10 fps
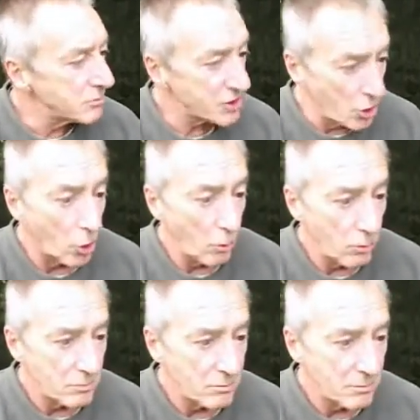So,
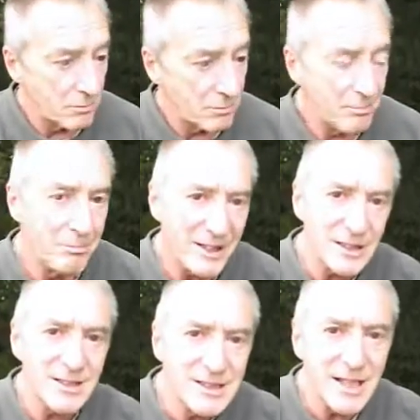
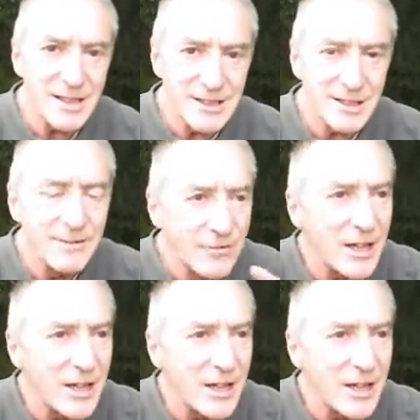Metal Detecting